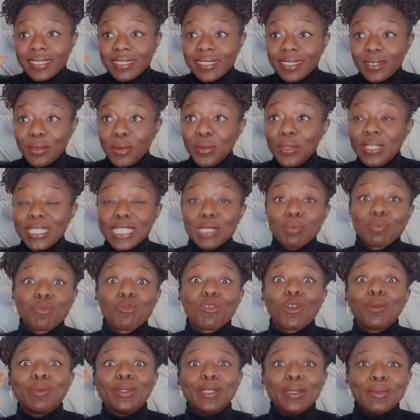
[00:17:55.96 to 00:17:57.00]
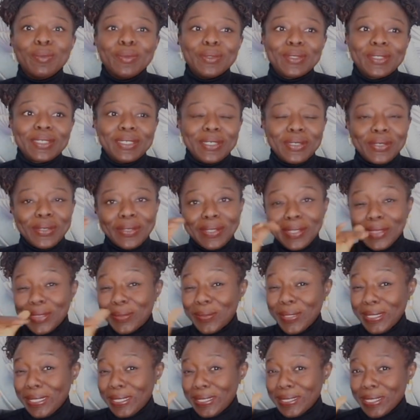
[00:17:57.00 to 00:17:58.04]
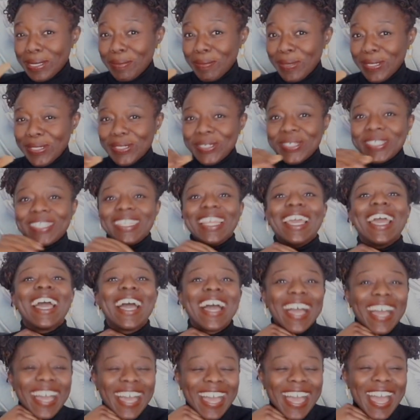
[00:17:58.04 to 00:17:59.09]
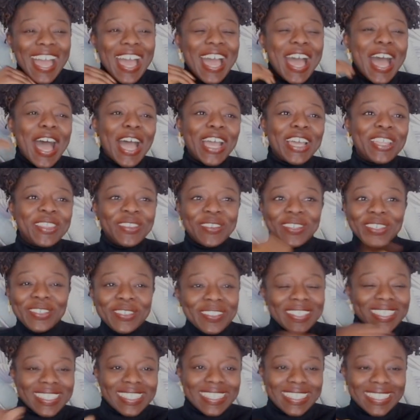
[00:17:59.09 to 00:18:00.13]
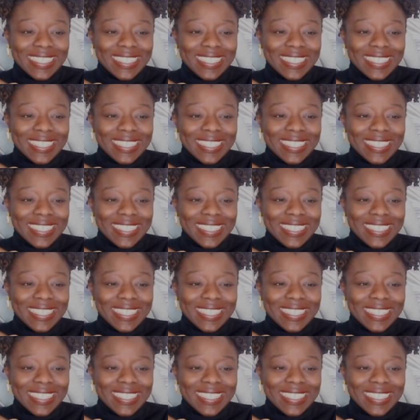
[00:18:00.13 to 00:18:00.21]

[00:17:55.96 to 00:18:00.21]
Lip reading: or these problems, the three things I mentioned. I thought, this is